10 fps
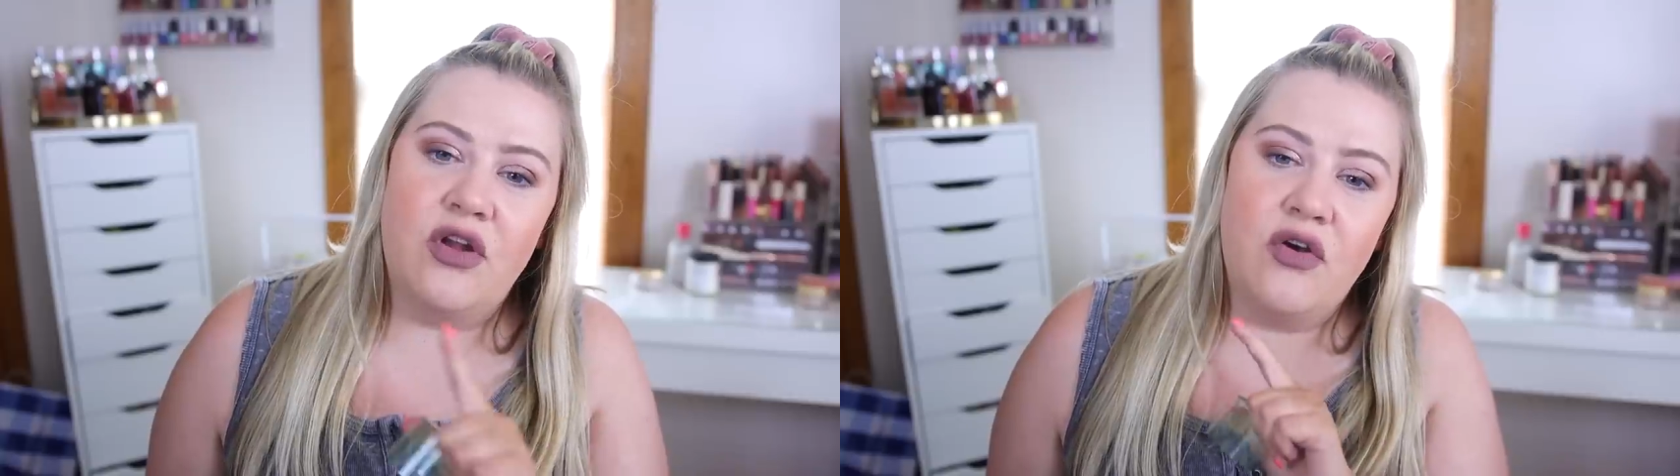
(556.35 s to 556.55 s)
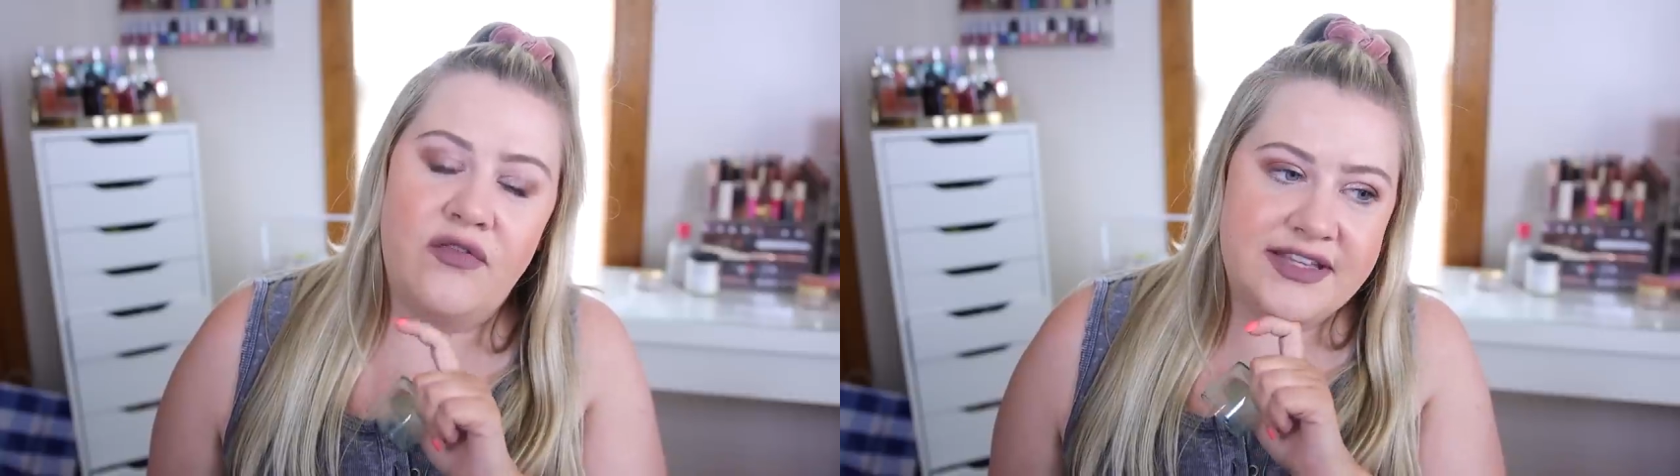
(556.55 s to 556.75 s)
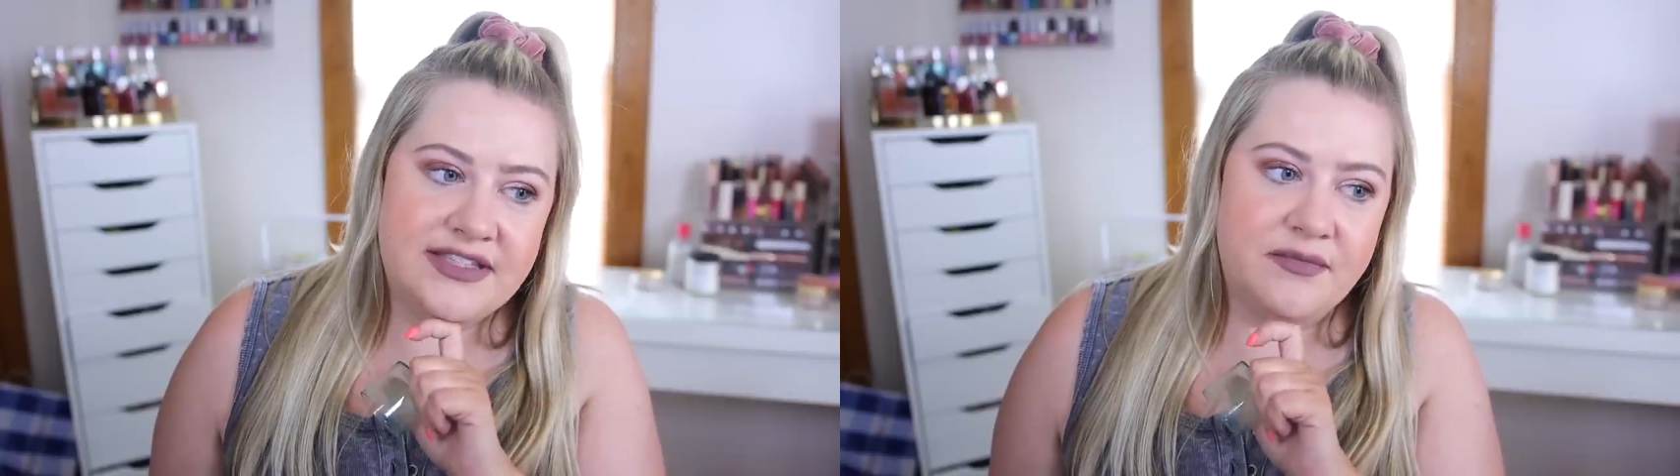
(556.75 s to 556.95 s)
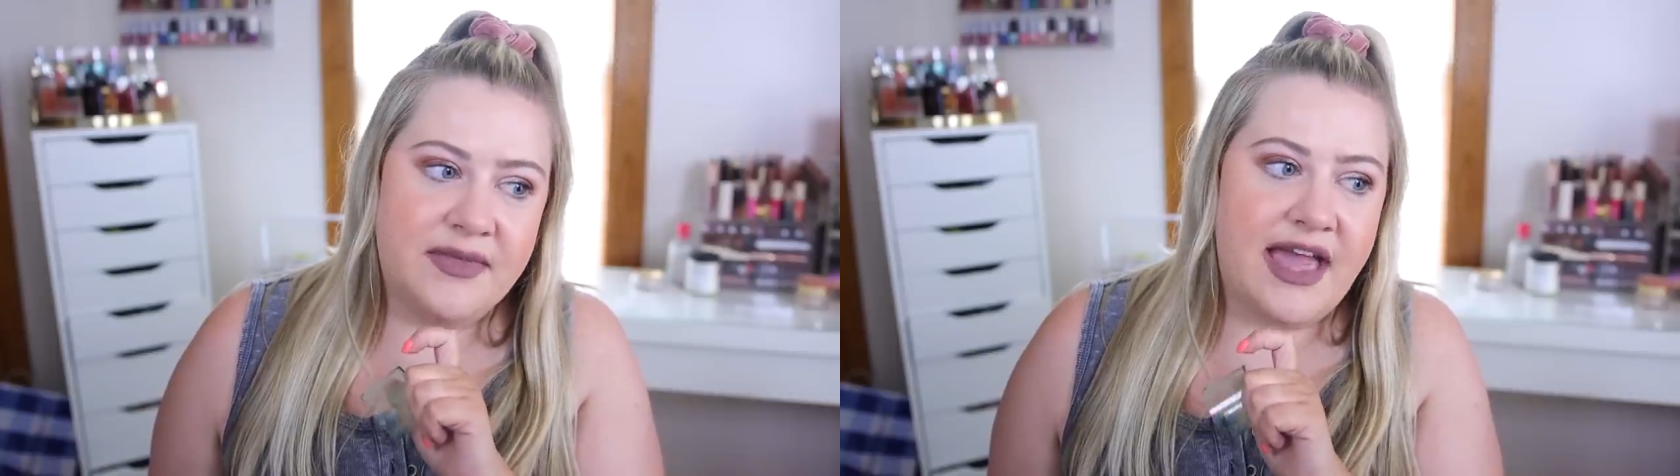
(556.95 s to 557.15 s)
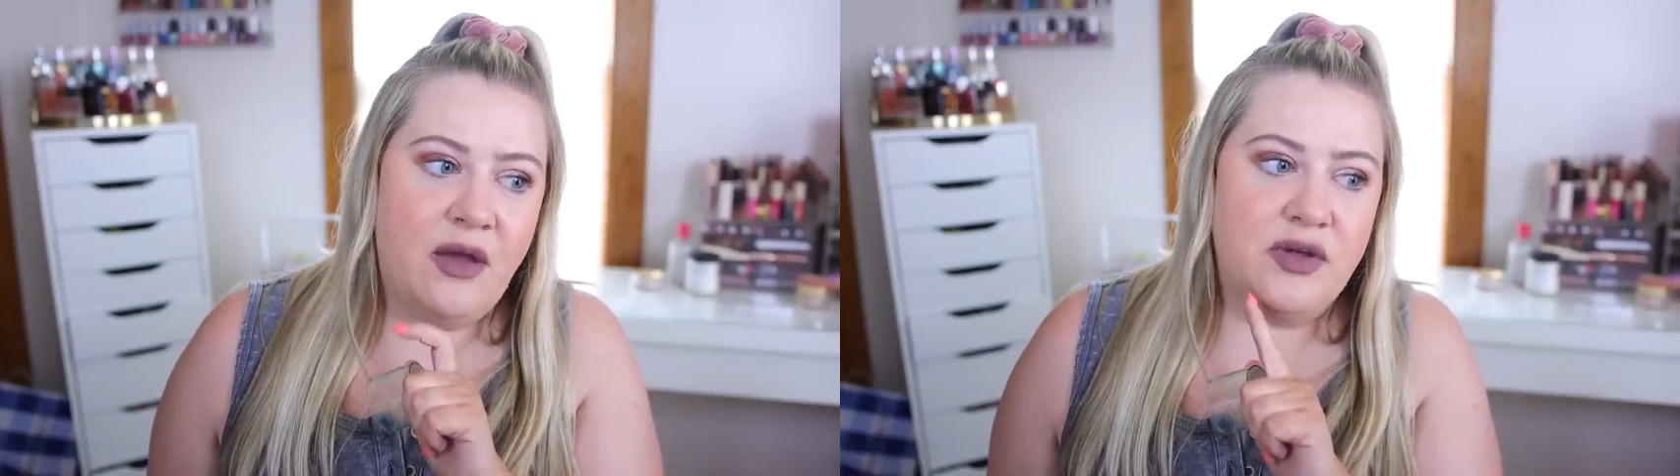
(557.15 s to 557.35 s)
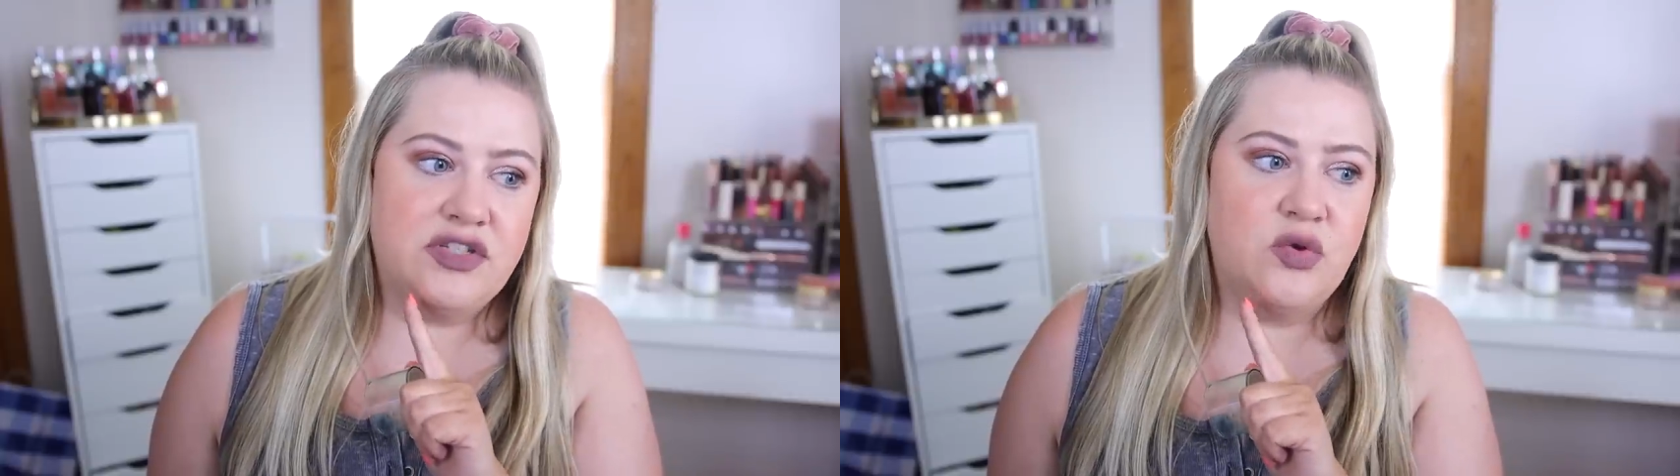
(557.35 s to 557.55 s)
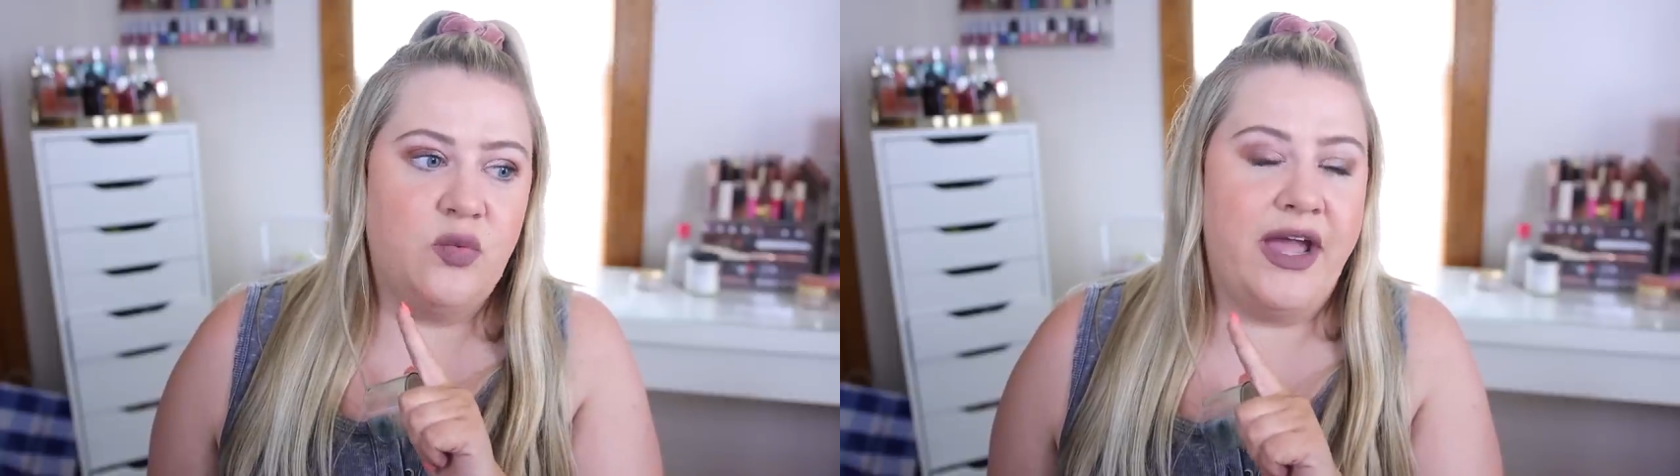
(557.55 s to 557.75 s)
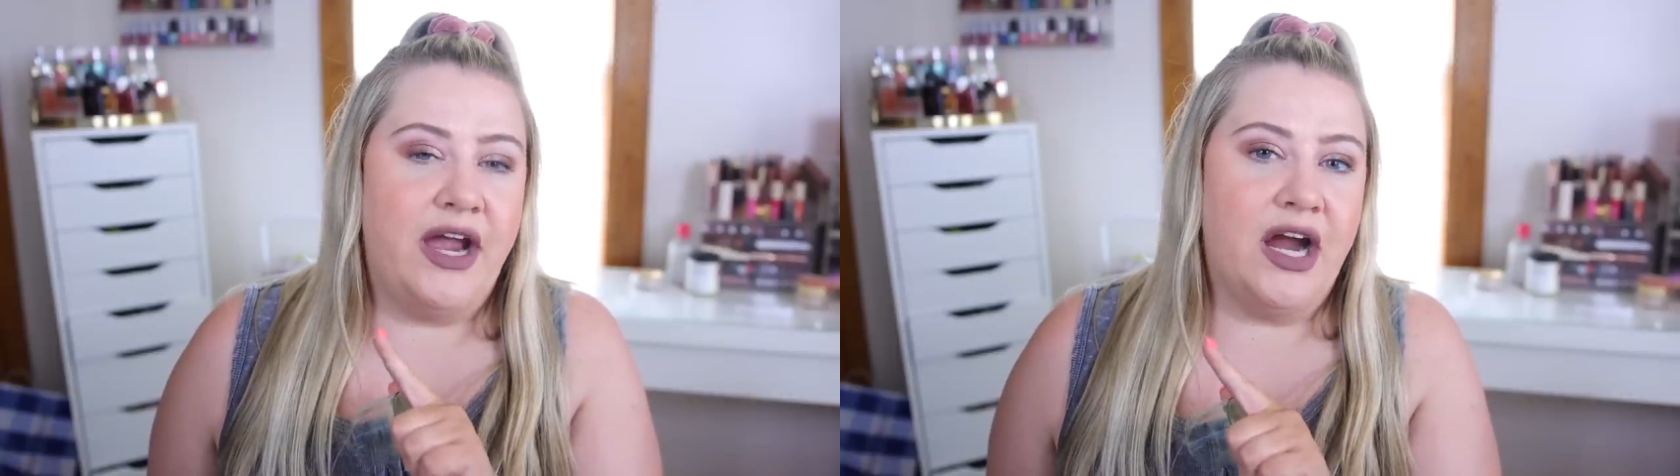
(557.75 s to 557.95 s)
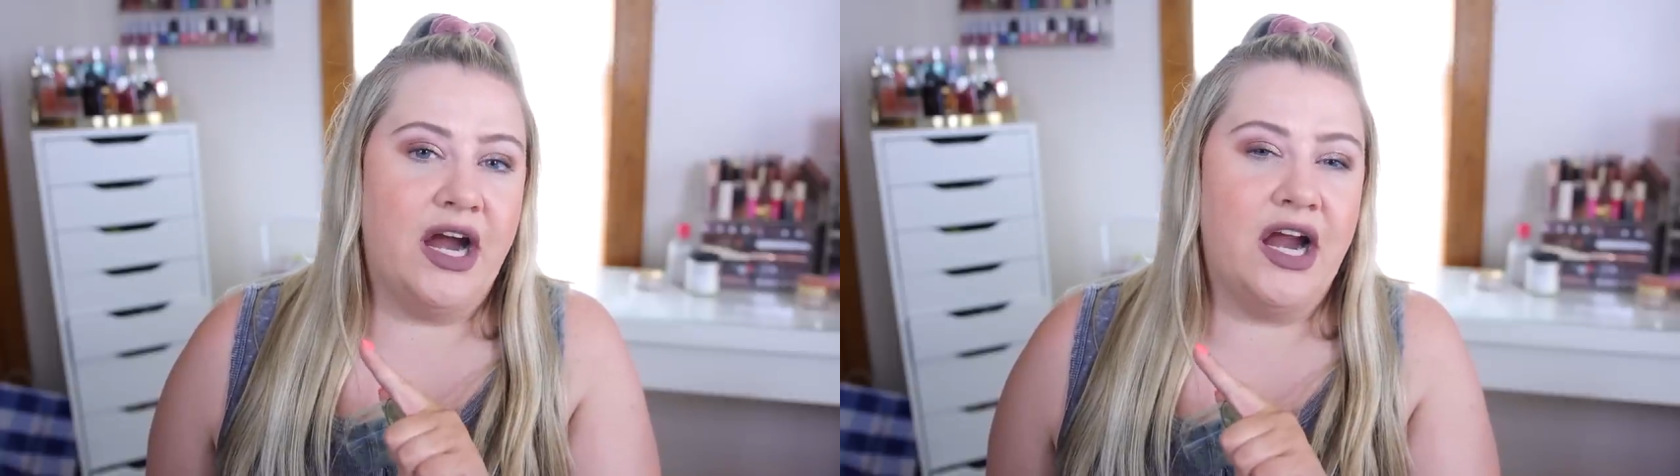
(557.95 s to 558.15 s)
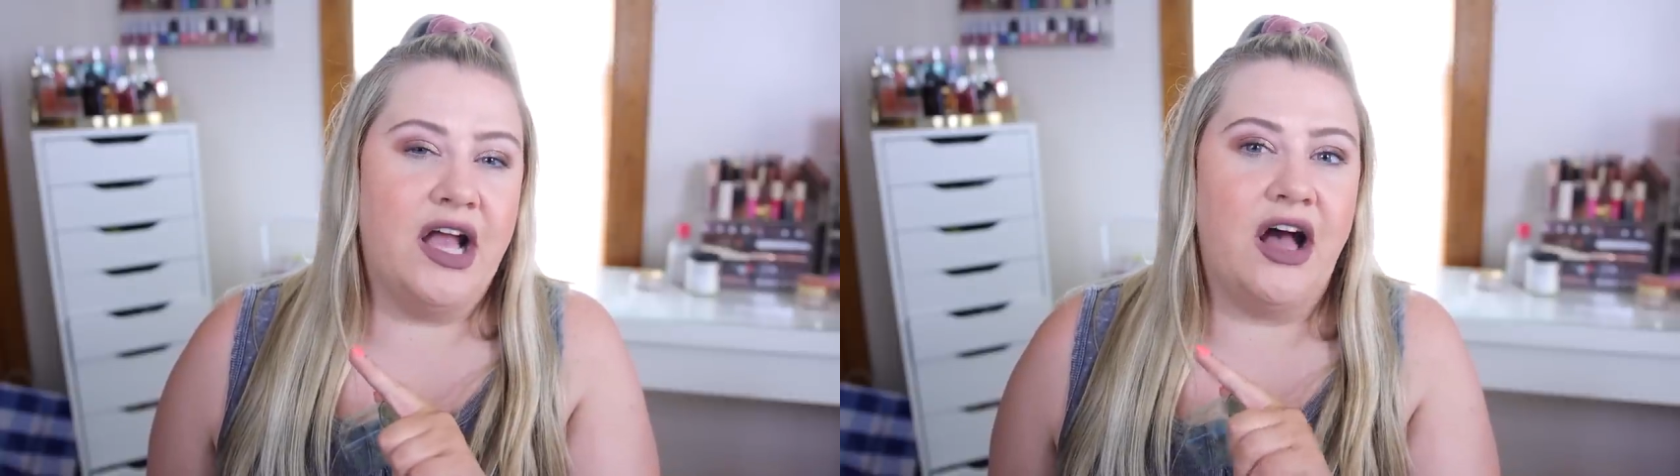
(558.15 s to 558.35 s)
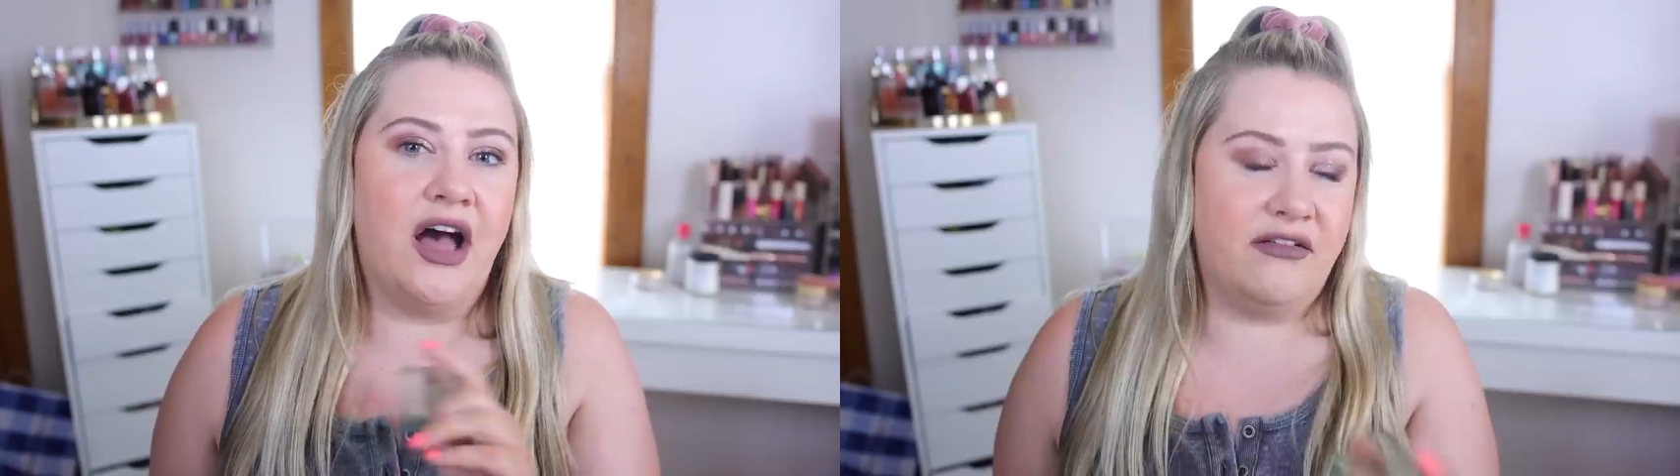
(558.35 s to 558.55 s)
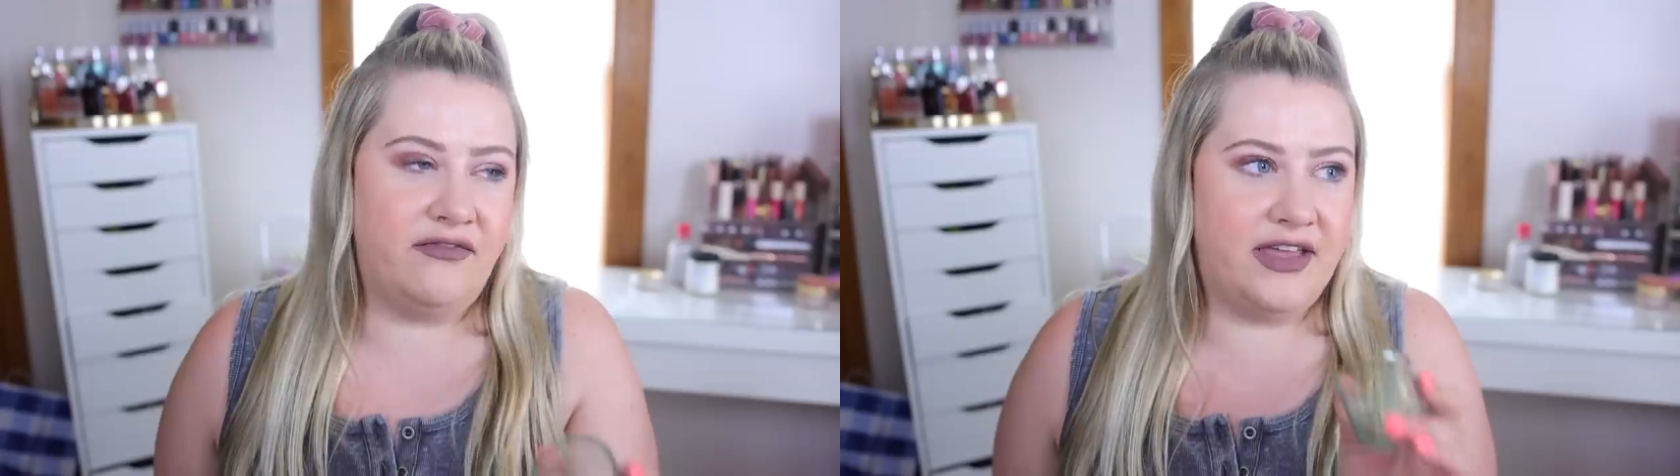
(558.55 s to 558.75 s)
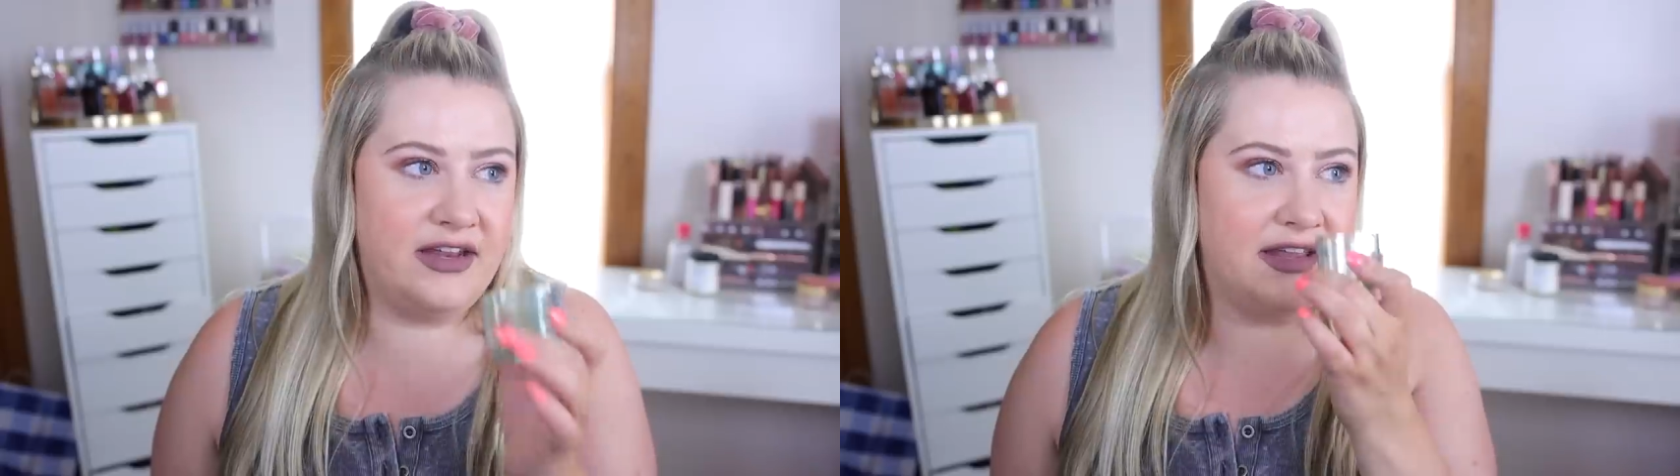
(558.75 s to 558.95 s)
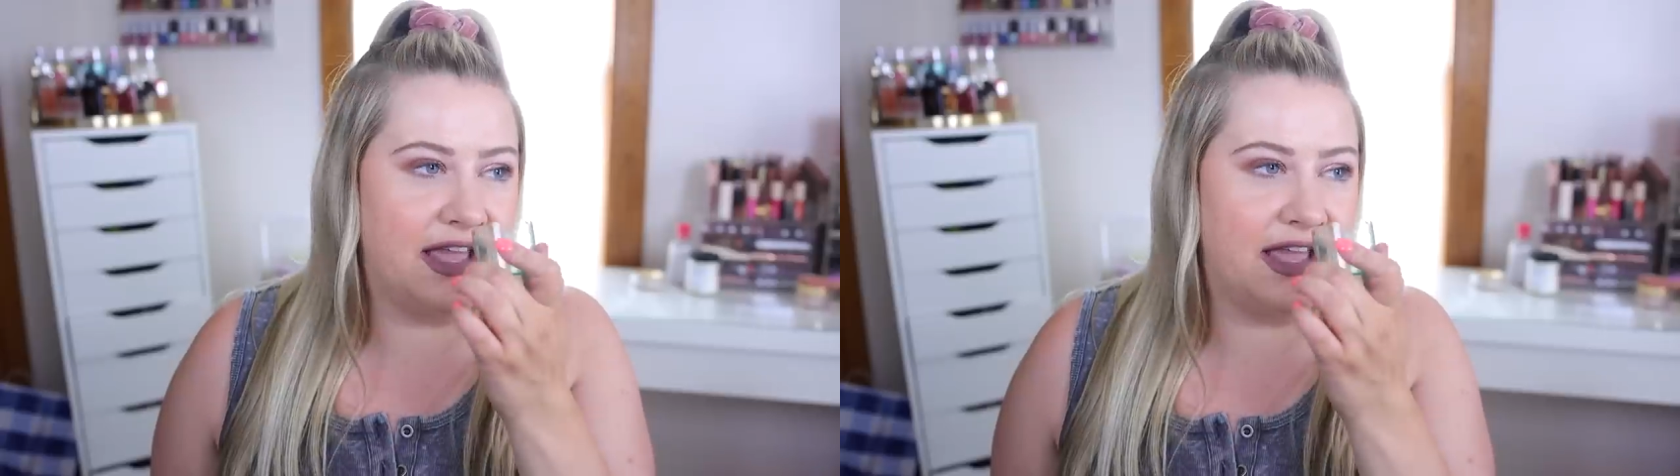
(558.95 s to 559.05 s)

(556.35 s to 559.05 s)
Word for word: know if it's something I want to wear often.